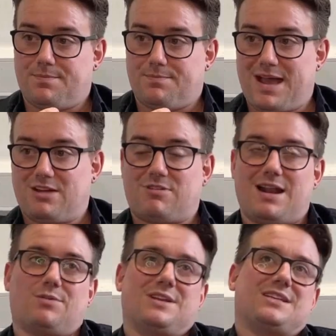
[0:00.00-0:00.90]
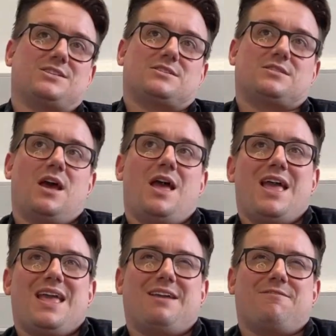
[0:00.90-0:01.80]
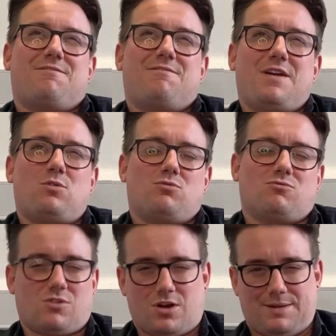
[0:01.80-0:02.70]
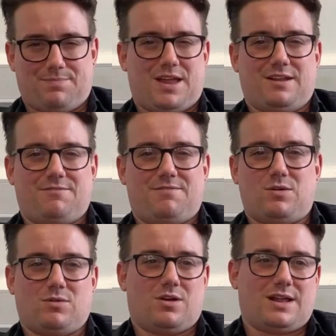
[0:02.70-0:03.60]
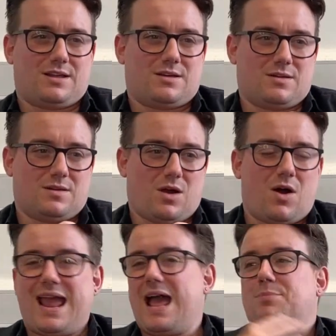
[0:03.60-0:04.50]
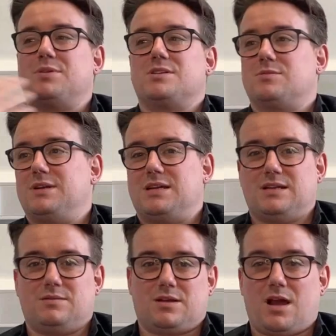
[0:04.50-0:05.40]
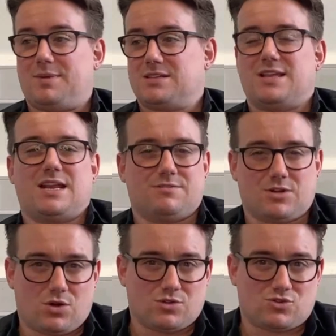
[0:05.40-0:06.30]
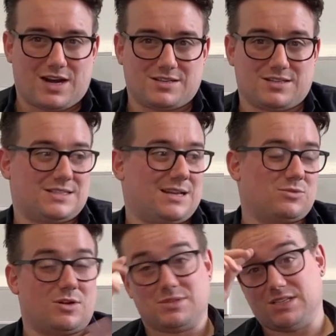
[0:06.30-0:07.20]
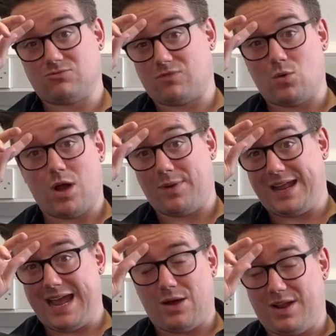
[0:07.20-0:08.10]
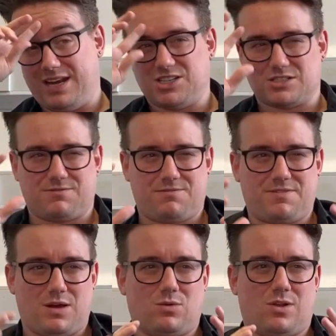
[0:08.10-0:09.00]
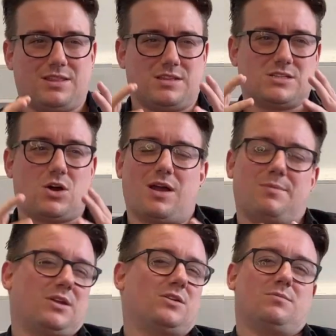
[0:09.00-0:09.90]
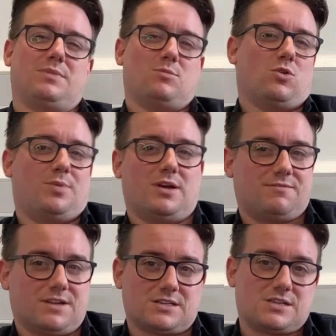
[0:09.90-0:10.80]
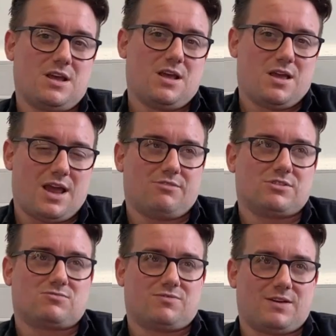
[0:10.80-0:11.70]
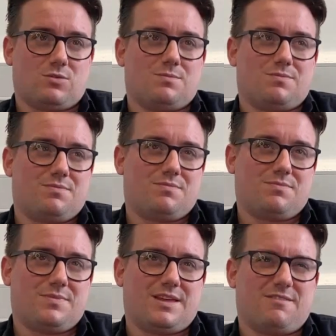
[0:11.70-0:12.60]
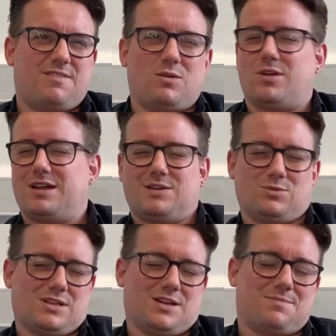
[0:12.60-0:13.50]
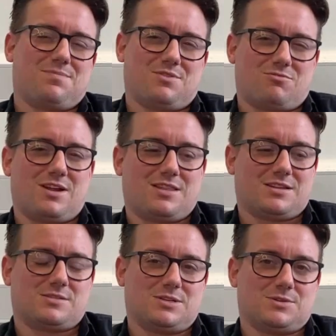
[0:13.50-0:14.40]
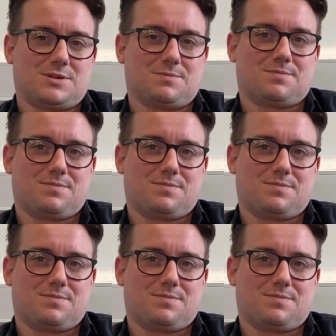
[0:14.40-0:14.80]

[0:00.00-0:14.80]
background, it felt right, and it felt like I happened to be coming to the end of a contract at the same time as this role going out, and it just felt like the timing couldn't be more perfect, and it felt like it was the right thing to be doing.